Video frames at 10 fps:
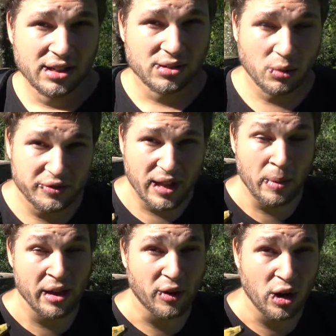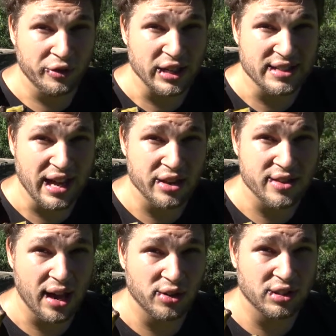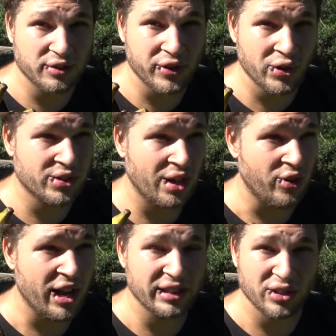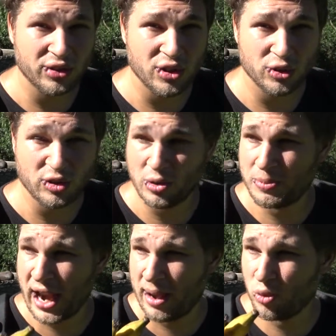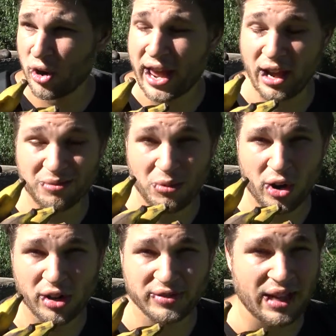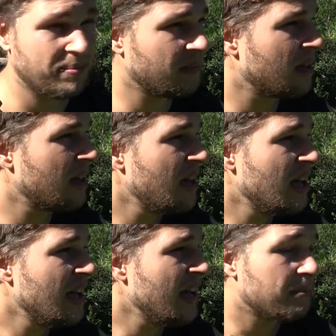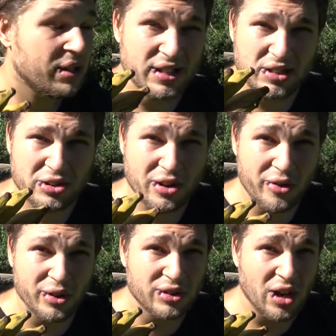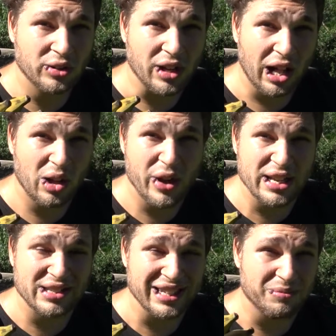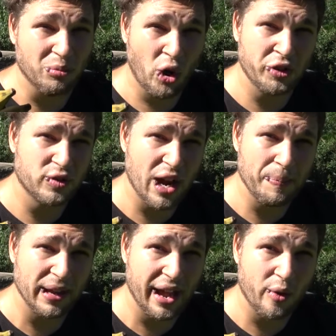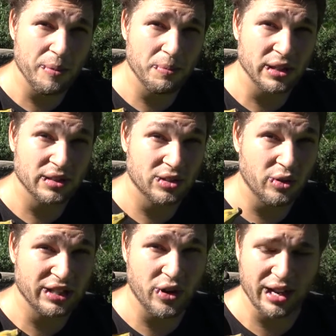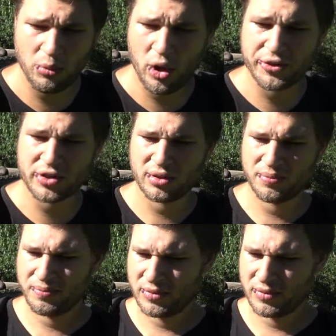Some of them have over 10,000 views already on YouTube and I'm working on more of them. But did you know you don't always need moth trapping equipment to attract moths?